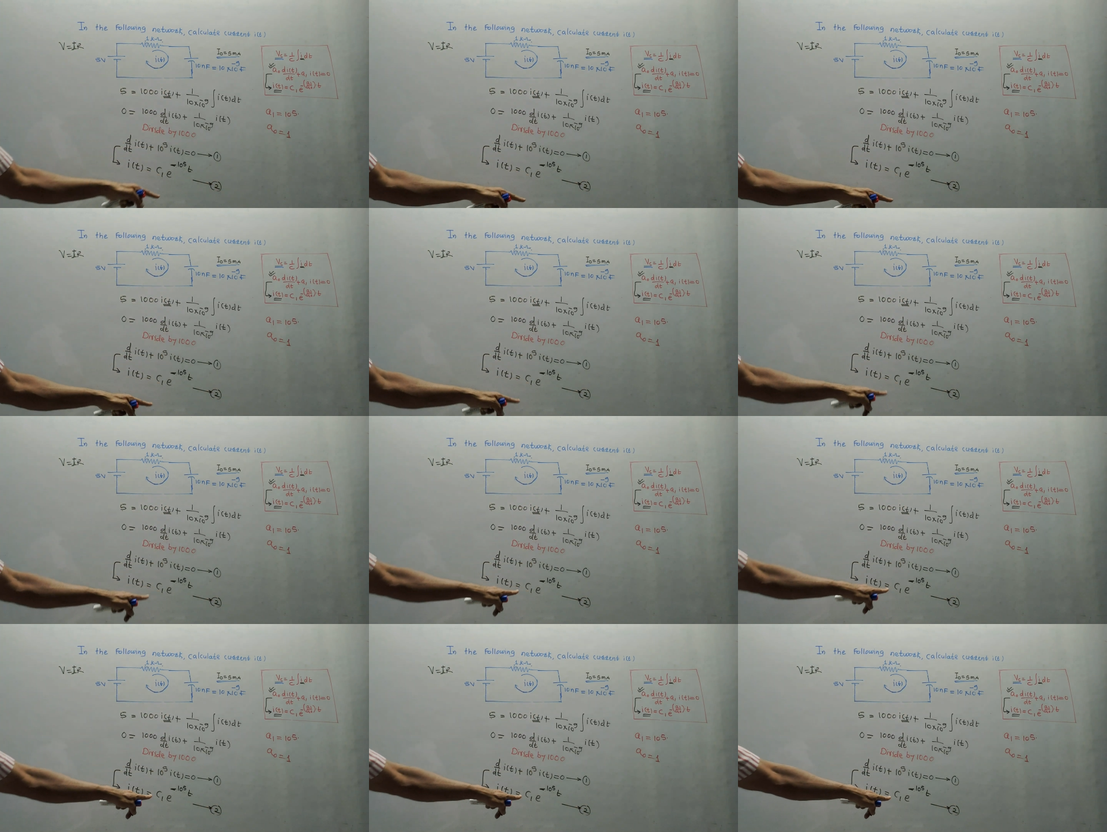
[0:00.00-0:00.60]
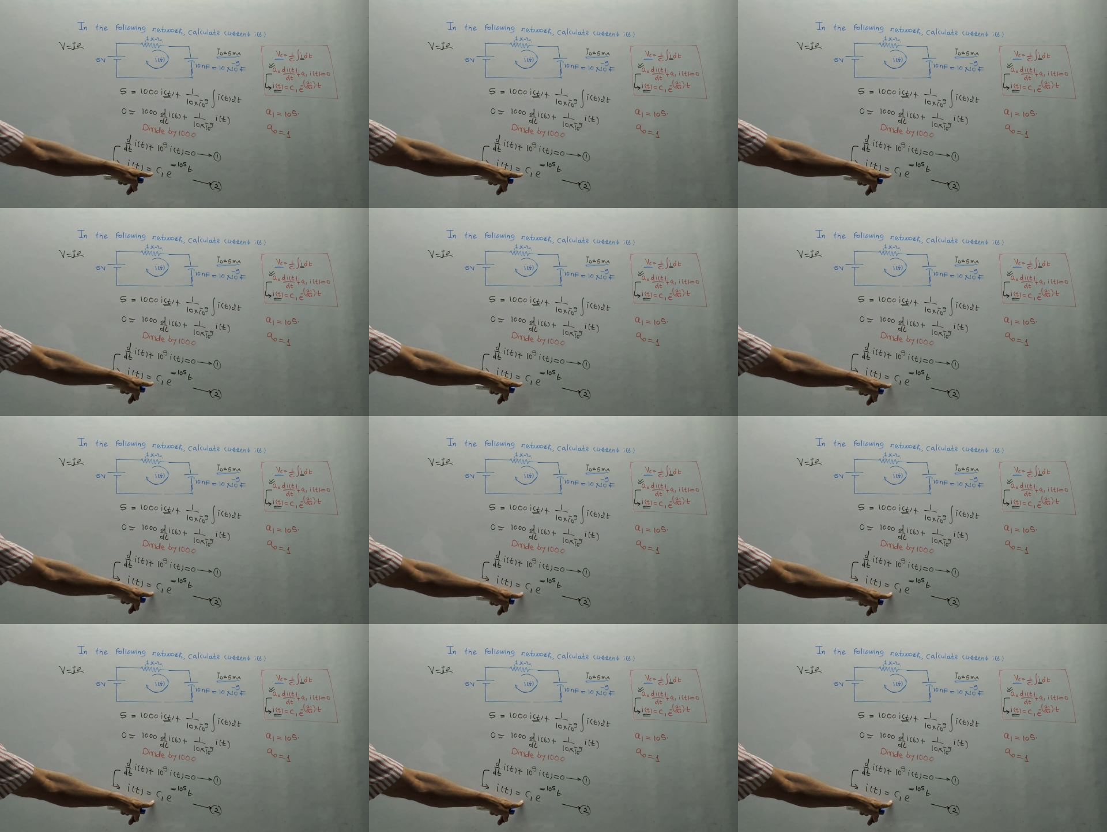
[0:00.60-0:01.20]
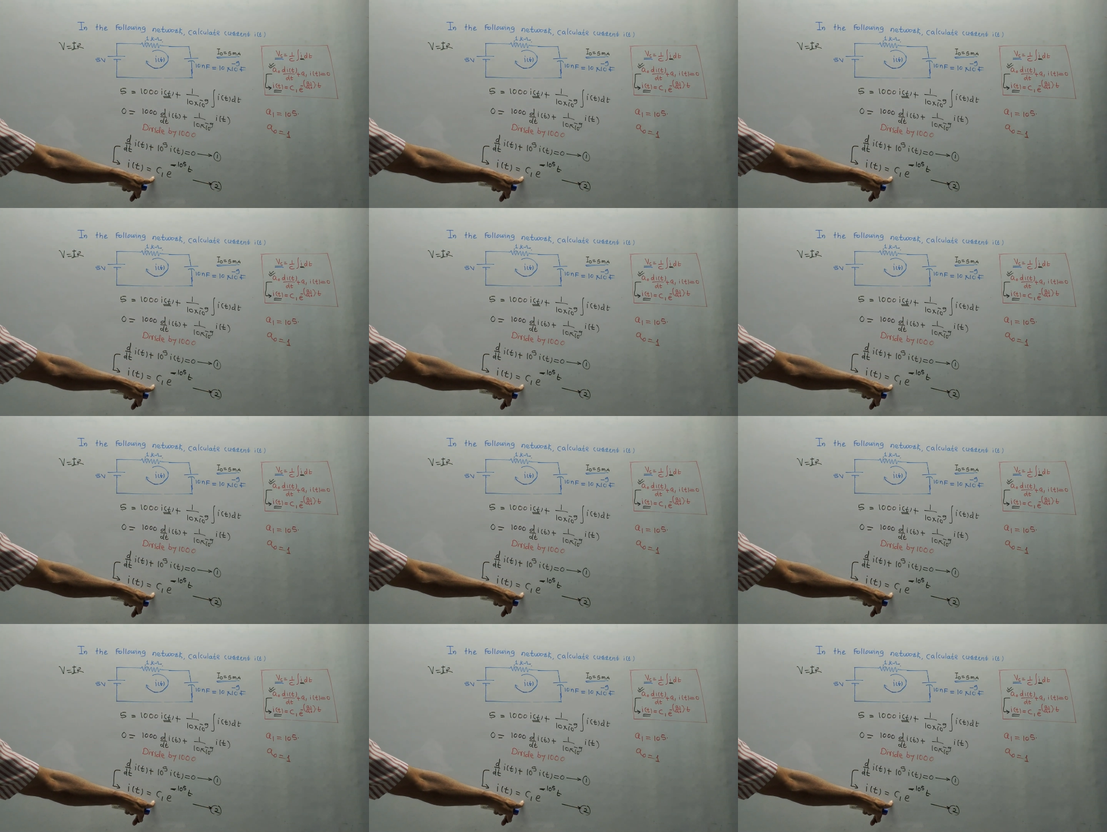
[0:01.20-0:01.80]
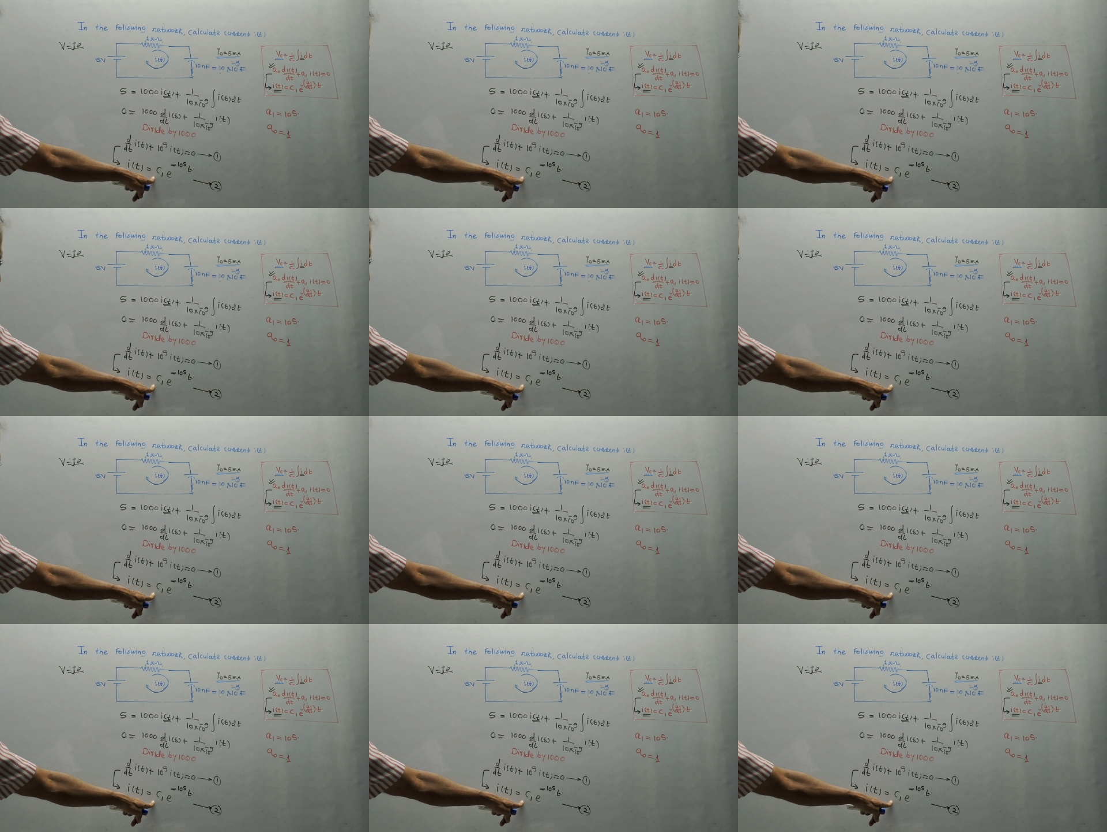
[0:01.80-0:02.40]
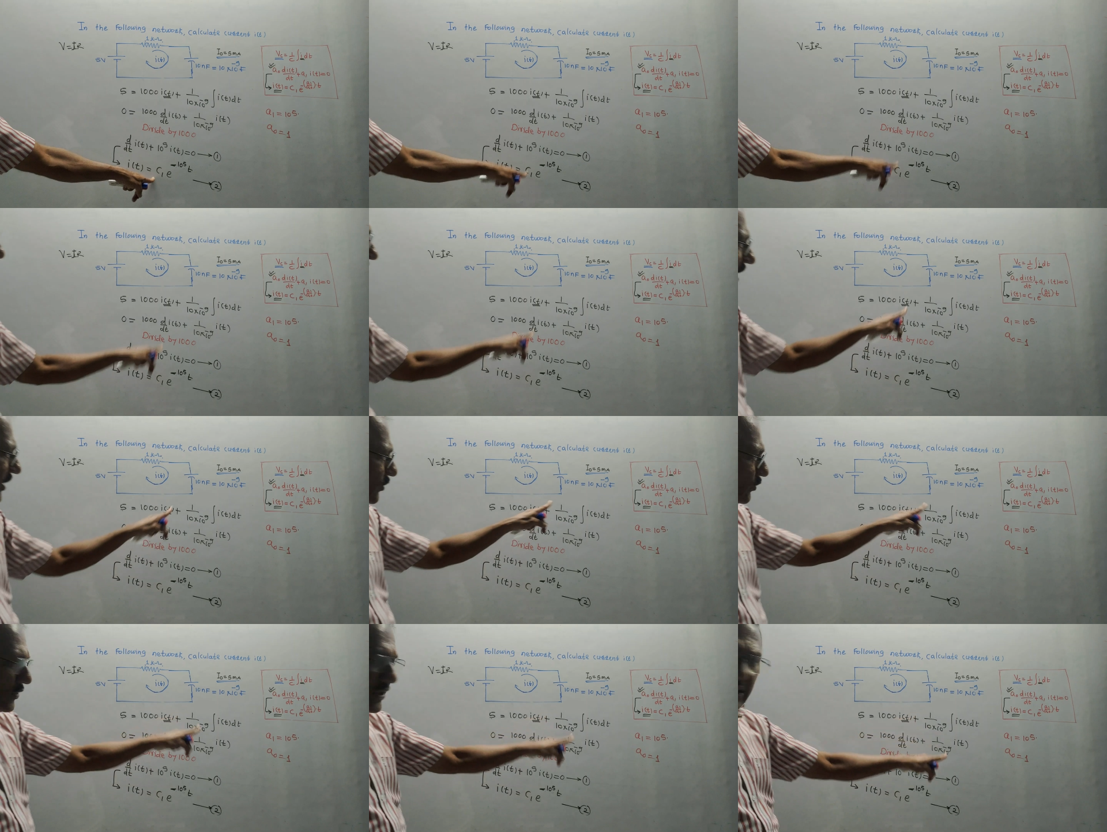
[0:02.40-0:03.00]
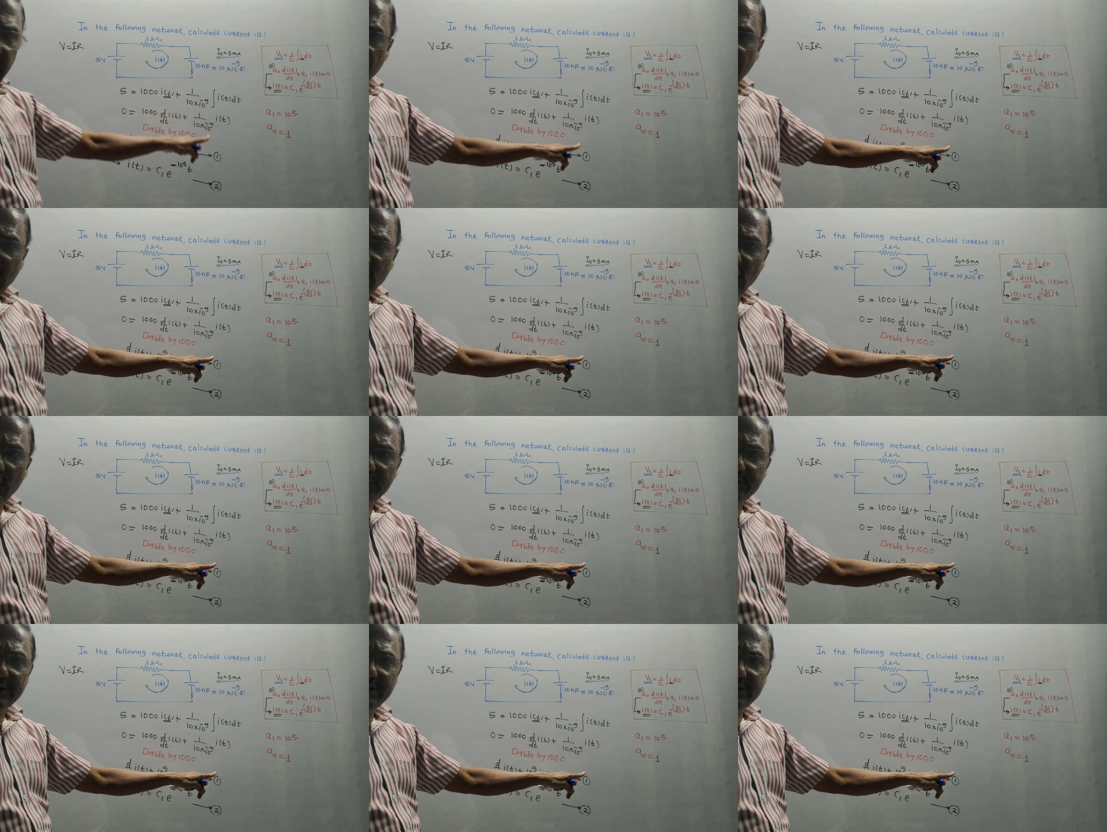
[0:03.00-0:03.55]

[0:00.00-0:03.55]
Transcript: (no speaker visible)